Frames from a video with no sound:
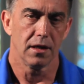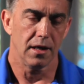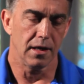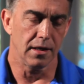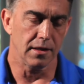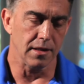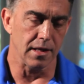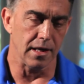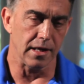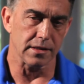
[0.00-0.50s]

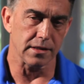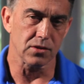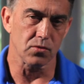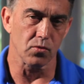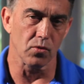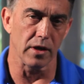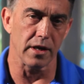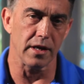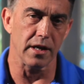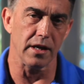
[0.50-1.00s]
And that's
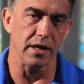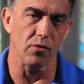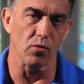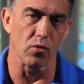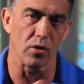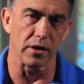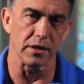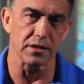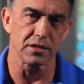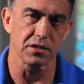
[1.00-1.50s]
what he
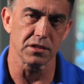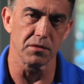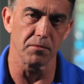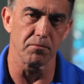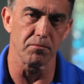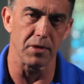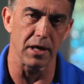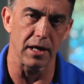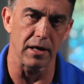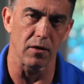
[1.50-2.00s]
wants to
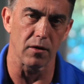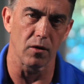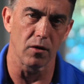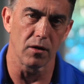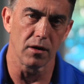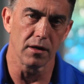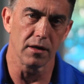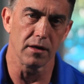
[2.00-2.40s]
bear